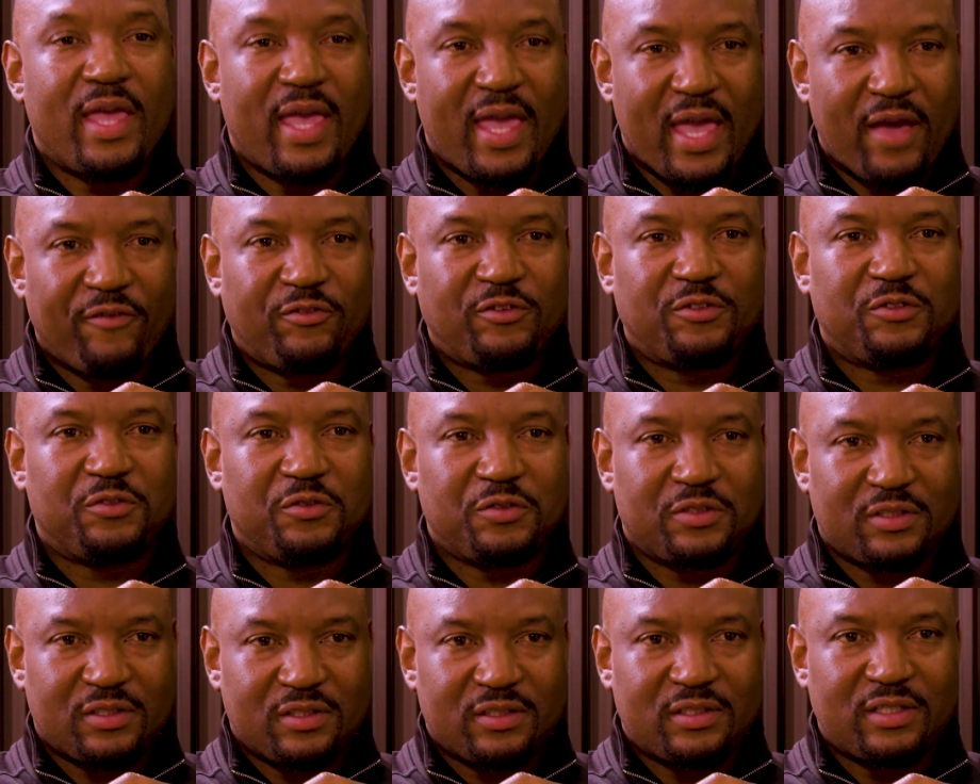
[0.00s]
have to
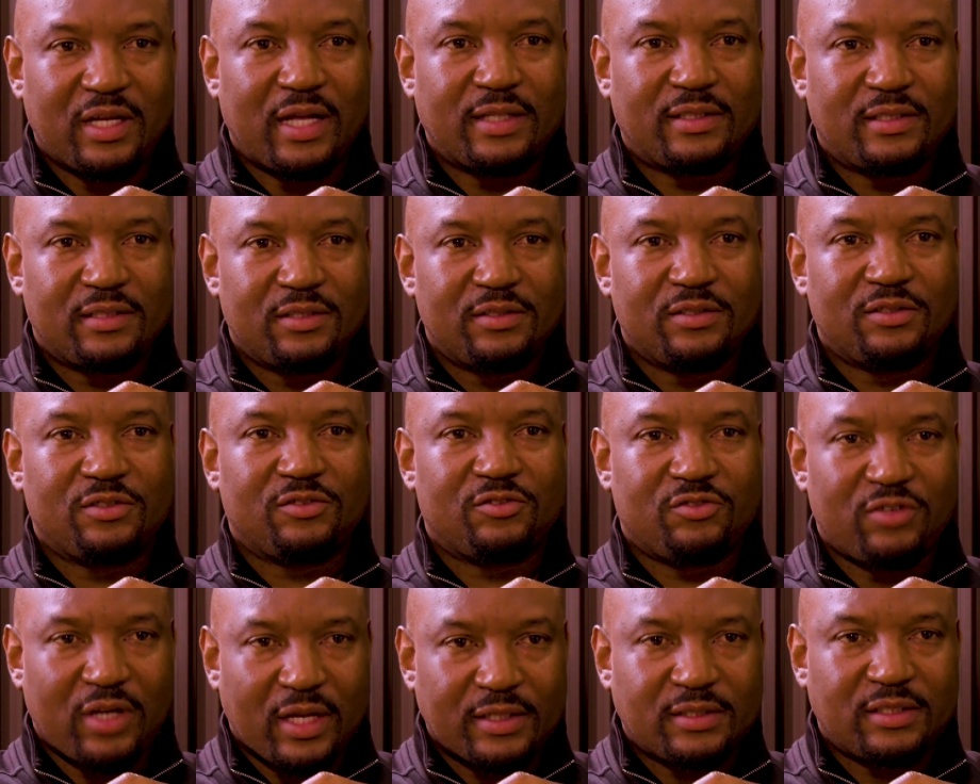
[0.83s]
start
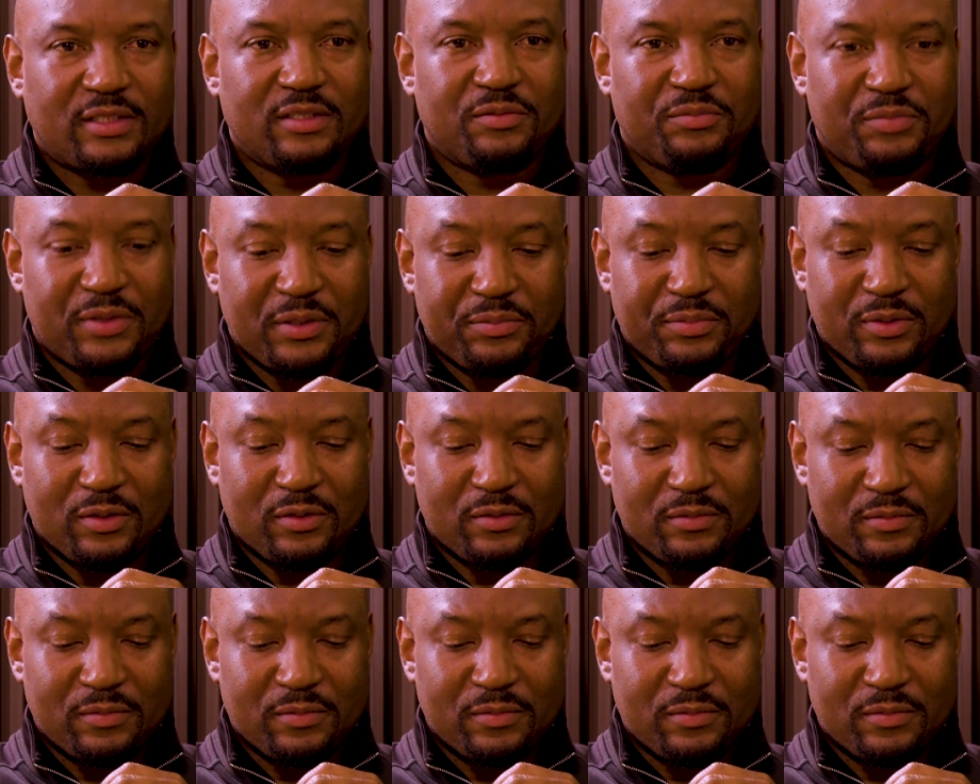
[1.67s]
trusting people.